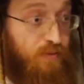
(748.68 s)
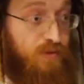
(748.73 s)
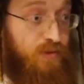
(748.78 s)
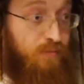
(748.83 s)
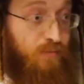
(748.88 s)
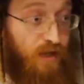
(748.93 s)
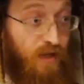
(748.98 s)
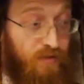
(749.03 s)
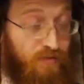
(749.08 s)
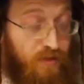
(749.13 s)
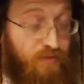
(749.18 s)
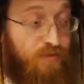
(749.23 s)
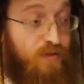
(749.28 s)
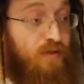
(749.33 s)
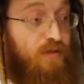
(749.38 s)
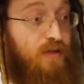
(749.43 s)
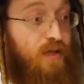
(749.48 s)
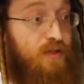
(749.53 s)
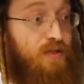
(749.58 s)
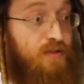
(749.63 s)
or some kind of
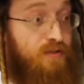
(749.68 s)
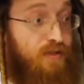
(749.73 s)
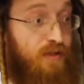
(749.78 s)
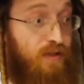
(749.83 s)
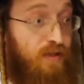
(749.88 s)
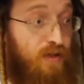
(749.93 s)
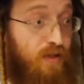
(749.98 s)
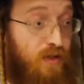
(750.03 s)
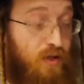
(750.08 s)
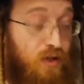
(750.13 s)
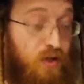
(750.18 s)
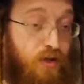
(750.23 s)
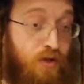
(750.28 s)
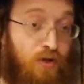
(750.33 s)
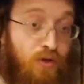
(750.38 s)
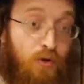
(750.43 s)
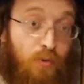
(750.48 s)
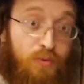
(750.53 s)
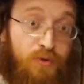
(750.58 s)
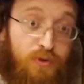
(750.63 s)
difficulty, I should say,
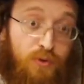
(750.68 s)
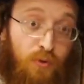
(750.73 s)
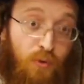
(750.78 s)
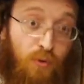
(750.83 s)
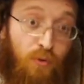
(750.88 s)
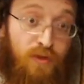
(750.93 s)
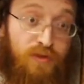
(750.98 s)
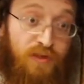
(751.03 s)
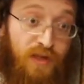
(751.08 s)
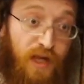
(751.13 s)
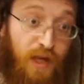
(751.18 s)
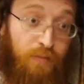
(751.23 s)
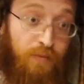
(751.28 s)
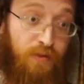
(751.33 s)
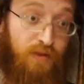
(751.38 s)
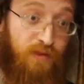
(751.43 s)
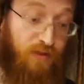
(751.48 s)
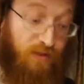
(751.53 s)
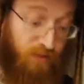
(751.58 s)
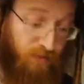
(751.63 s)
you're almost always
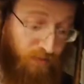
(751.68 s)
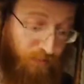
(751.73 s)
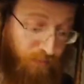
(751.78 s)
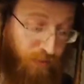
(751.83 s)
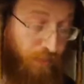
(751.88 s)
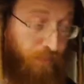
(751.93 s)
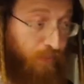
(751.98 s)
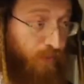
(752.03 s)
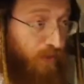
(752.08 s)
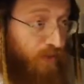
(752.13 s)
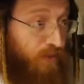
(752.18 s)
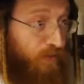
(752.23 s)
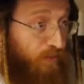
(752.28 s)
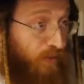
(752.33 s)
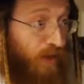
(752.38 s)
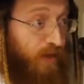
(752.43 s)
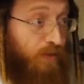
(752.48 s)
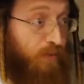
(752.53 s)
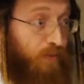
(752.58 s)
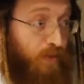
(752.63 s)
able to pinpoint
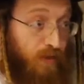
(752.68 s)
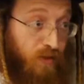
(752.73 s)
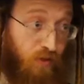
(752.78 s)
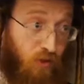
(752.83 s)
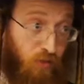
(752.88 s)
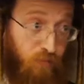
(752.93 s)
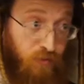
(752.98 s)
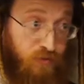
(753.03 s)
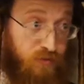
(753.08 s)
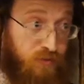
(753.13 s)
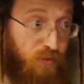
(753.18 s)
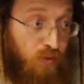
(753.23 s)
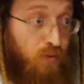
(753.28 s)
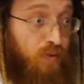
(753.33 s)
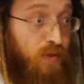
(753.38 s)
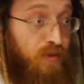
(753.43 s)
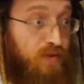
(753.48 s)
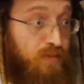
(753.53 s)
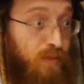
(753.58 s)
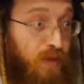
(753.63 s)
right away, almost
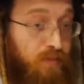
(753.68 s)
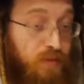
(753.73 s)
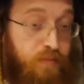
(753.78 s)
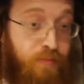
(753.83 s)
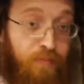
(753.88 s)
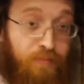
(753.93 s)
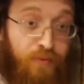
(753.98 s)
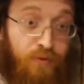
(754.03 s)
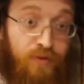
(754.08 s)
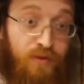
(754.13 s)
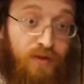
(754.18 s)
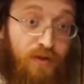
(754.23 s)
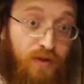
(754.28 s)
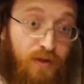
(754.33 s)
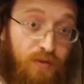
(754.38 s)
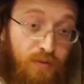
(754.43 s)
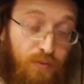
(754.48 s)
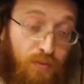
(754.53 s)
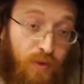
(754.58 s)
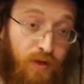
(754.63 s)
always be able to pinpoint
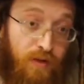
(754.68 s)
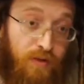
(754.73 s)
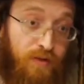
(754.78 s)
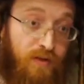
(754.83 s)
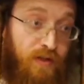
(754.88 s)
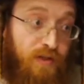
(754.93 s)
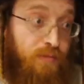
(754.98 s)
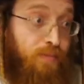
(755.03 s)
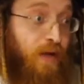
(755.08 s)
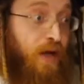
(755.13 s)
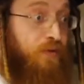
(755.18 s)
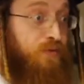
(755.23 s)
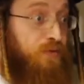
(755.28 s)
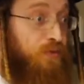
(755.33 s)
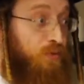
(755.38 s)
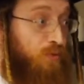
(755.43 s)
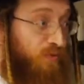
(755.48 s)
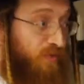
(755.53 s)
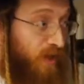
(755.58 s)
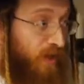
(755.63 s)
where these
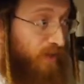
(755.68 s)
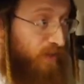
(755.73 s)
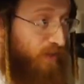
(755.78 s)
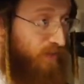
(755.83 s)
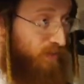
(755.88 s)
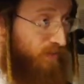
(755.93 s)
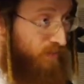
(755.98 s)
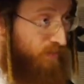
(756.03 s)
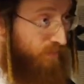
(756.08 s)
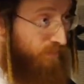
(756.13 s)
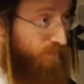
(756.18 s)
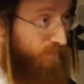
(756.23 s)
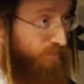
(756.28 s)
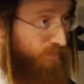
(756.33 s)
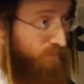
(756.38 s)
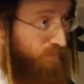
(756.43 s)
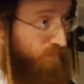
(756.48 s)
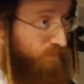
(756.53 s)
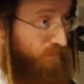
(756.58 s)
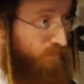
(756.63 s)
boundaries were violated.
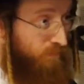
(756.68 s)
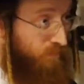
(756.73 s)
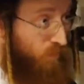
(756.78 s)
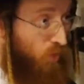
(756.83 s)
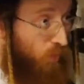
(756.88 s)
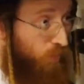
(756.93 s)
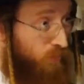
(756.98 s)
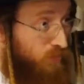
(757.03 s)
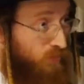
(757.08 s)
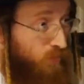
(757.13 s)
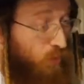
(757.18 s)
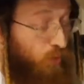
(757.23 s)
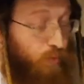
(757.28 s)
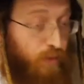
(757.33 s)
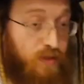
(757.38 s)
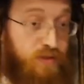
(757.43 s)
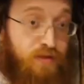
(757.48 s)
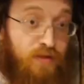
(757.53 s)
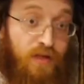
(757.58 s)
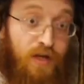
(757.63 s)
Almost
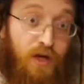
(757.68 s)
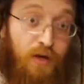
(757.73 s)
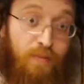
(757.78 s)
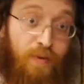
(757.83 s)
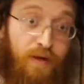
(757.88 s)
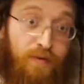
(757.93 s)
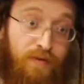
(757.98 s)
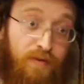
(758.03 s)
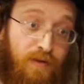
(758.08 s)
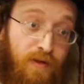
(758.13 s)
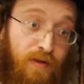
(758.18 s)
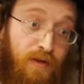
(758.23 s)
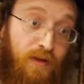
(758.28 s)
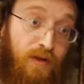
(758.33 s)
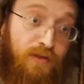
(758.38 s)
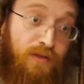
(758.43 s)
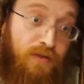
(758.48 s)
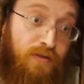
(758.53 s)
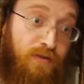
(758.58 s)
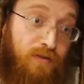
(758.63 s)
always you'll hear about
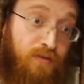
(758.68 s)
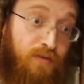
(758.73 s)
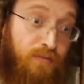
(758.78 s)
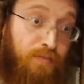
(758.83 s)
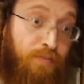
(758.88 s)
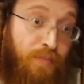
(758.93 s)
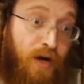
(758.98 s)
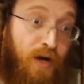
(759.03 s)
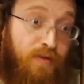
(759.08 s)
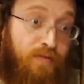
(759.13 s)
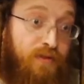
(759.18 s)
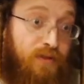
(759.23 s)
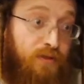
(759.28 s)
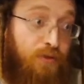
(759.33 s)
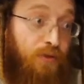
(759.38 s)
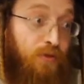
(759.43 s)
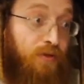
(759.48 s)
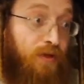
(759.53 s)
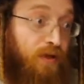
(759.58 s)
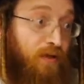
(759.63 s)
a certain part of a
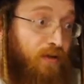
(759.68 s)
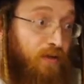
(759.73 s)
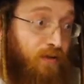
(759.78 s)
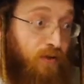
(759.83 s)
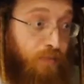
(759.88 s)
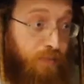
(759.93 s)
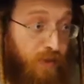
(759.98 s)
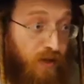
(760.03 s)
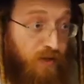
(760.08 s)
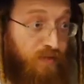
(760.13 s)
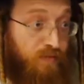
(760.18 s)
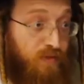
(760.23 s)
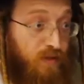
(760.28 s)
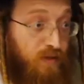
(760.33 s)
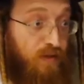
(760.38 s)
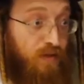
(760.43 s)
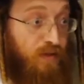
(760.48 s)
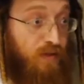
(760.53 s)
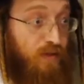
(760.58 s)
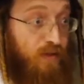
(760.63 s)
story, or part of
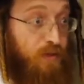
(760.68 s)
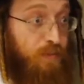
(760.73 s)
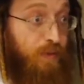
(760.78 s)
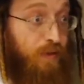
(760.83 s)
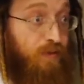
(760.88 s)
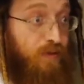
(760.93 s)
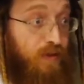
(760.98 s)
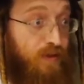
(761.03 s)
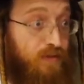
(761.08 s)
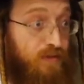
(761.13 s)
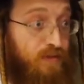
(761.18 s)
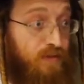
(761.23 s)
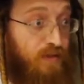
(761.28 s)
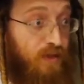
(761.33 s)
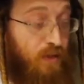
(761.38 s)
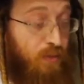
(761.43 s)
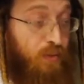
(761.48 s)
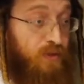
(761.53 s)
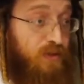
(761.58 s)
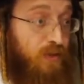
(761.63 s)
an experience,
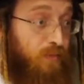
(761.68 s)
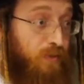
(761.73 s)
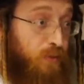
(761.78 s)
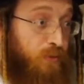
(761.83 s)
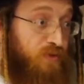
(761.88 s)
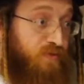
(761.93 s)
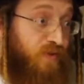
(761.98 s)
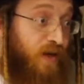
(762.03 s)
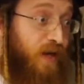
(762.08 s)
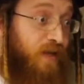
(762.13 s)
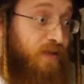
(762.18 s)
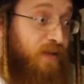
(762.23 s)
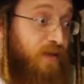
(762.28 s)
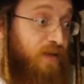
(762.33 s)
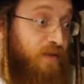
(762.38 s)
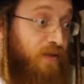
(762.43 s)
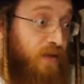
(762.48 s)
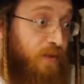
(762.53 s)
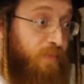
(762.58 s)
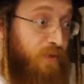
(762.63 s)
where somebody was
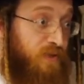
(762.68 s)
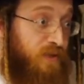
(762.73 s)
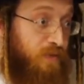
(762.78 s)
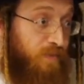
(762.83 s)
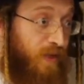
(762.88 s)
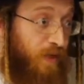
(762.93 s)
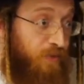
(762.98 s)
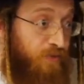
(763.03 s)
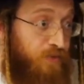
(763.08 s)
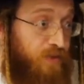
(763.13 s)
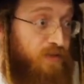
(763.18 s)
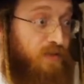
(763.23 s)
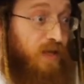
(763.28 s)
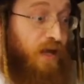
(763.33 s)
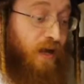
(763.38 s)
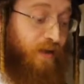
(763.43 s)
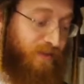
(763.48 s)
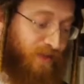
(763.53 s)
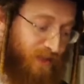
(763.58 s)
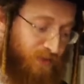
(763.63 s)
violating the other person's boundaries,
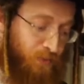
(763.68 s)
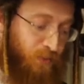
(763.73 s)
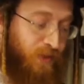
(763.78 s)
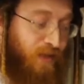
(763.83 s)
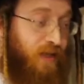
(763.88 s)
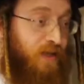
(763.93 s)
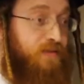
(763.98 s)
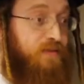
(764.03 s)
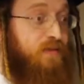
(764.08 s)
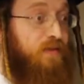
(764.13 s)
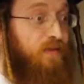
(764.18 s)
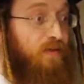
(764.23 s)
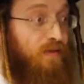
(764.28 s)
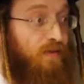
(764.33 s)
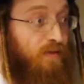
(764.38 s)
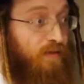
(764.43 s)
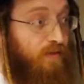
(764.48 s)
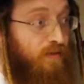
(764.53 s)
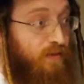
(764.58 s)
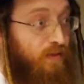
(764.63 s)
and that's where it got
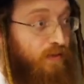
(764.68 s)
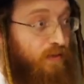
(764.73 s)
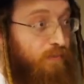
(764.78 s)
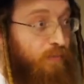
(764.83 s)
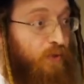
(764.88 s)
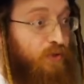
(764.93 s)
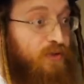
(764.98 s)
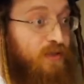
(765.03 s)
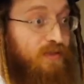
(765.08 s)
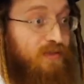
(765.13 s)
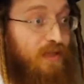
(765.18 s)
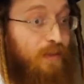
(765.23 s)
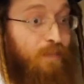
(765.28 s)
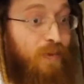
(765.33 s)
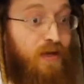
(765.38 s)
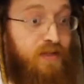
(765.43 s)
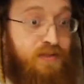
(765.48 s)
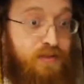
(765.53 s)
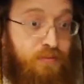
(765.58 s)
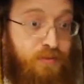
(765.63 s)
sticky. Because it's not
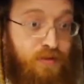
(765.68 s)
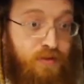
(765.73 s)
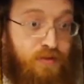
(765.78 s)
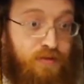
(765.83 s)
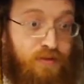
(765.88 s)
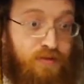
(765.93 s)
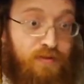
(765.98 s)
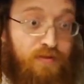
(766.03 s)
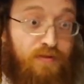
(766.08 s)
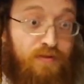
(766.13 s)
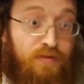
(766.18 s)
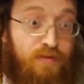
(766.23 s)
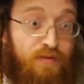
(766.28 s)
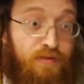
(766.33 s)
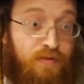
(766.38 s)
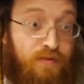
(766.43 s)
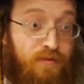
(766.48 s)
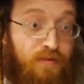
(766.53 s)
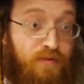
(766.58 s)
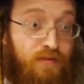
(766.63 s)
possible.
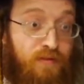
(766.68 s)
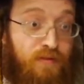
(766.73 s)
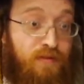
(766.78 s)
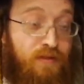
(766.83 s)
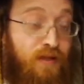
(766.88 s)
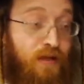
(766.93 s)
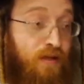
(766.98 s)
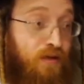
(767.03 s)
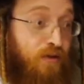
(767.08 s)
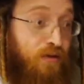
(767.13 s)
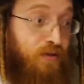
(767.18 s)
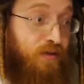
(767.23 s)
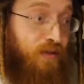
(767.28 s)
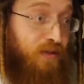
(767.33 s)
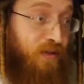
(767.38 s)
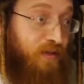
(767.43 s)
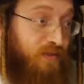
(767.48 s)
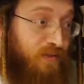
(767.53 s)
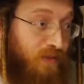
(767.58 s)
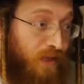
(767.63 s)
This can't go,
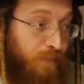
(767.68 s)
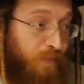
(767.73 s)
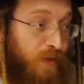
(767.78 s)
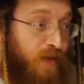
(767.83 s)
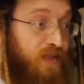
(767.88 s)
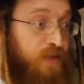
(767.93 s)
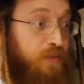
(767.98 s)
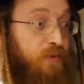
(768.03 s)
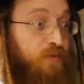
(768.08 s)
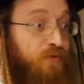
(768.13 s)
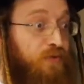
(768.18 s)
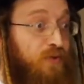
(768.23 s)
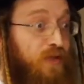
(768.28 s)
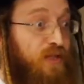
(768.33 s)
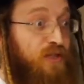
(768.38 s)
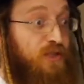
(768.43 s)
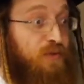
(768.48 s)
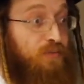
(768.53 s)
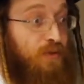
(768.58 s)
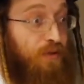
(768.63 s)
it's not possible for a
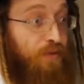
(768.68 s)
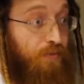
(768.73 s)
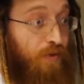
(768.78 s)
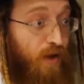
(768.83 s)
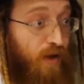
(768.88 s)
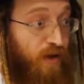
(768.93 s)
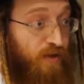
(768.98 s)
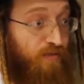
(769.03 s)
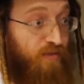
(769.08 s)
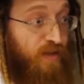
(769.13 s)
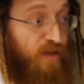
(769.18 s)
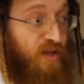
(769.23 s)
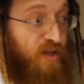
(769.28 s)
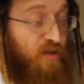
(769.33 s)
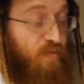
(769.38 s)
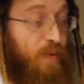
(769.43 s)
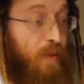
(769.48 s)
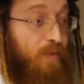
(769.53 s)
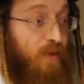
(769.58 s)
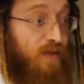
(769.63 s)
relationship to thrive
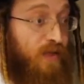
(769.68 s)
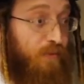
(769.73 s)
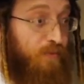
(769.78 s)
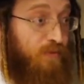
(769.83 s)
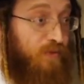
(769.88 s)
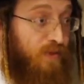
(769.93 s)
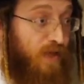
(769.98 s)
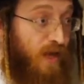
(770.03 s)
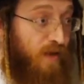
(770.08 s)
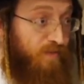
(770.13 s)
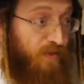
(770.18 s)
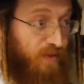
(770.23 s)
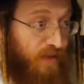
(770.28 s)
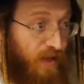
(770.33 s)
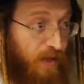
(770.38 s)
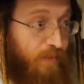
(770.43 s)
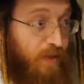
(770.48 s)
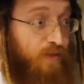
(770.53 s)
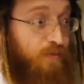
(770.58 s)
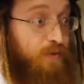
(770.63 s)
if people are not having
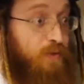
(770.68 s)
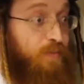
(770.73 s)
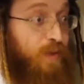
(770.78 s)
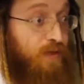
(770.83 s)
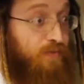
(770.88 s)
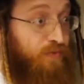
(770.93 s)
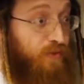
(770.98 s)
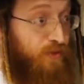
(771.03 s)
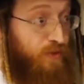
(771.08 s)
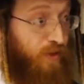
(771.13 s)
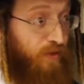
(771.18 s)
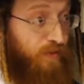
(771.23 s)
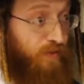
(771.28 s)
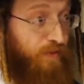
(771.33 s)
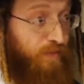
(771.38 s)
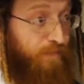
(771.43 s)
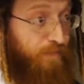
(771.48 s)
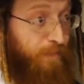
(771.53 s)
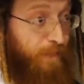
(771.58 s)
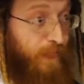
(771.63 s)
that amount of respect for each other.
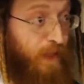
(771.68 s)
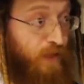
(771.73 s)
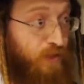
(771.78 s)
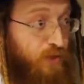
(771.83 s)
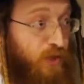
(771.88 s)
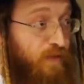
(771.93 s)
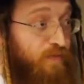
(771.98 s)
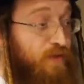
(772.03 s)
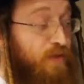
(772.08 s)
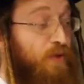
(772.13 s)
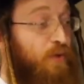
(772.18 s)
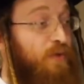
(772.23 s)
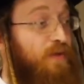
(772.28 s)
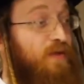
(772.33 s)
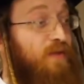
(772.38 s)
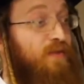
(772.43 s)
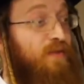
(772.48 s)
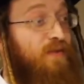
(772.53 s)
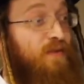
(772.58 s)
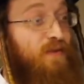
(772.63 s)
So even though
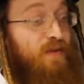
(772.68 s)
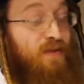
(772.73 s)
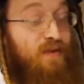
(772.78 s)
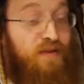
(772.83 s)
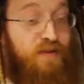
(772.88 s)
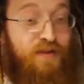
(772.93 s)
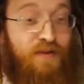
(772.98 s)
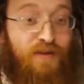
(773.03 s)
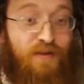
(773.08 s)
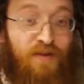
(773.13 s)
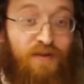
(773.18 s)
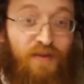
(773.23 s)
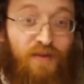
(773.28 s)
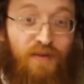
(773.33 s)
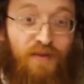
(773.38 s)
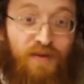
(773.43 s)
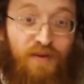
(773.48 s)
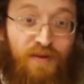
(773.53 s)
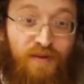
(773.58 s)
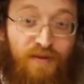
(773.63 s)

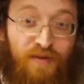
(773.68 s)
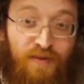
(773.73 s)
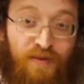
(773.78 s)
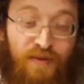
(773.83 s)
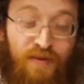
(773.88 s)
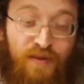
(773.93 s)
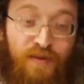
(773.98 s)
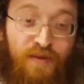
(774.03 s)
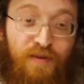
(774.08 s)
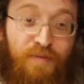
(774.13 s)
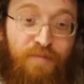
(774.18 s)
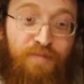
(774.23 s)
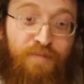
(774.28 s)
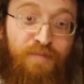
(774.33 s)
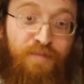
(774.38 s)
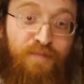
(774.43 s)
the